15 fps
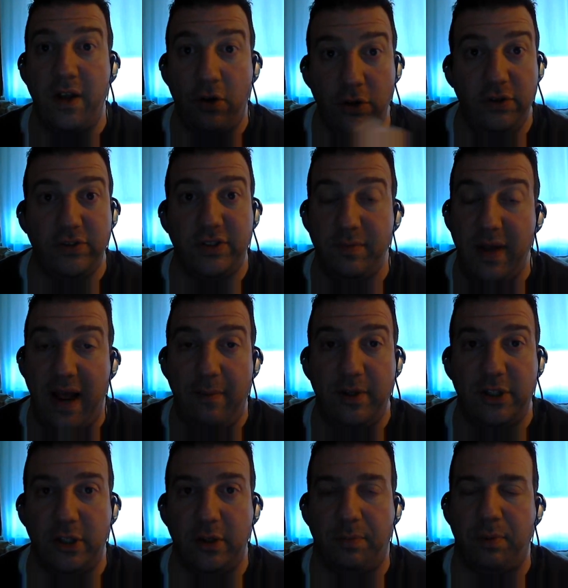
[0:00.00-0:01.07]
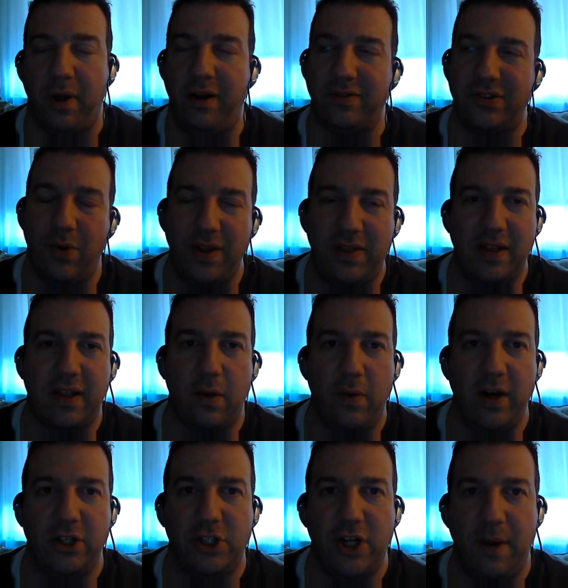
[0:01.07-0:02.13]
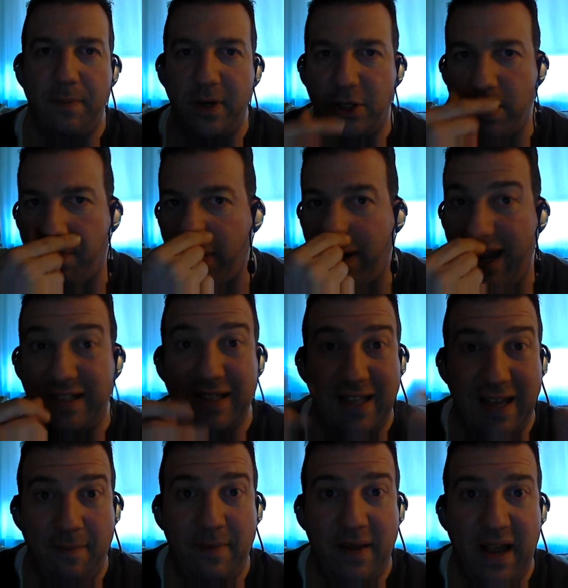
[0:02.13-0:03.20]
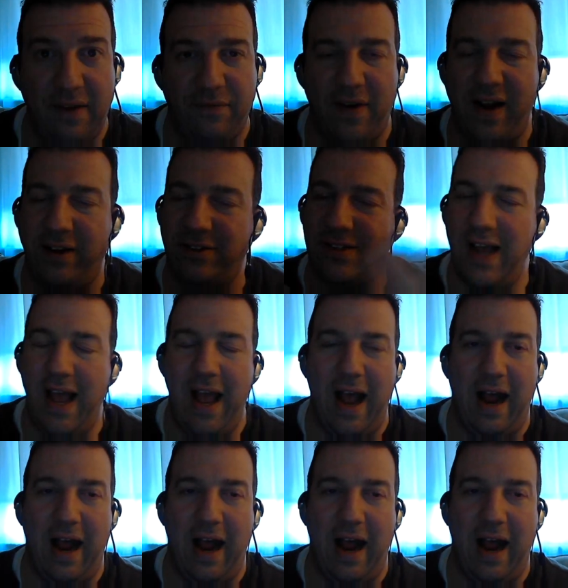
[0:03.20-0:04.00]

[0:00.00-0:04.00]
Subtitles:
They could do some damage in the playoffs. Do I think they win a championship or get to the NBA Finals?